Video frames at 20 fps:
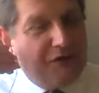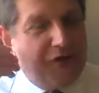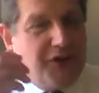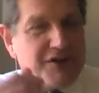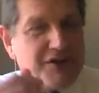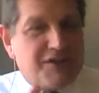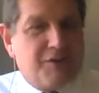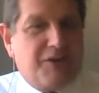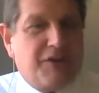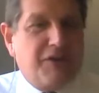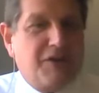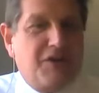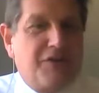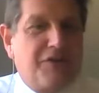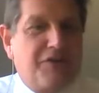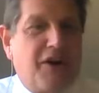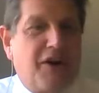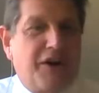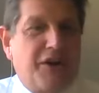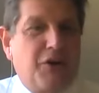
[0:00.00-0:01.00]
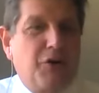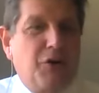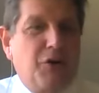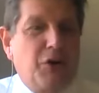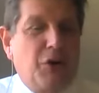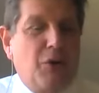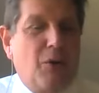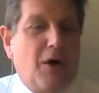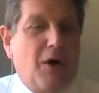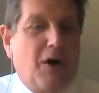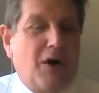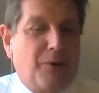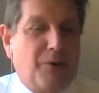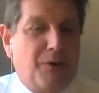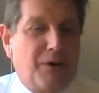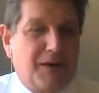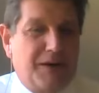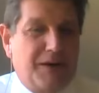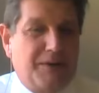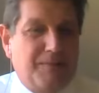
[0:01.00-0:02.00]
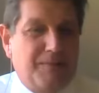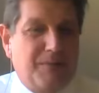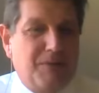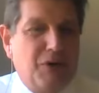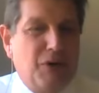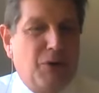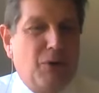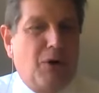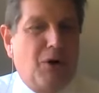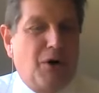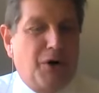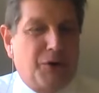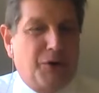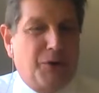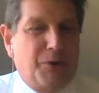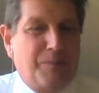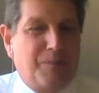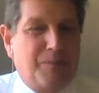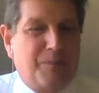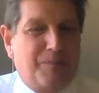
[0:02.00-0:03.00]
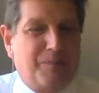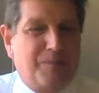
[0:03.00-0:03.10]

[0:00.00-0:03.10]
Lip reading: firstly, define who you are, really. Who are you?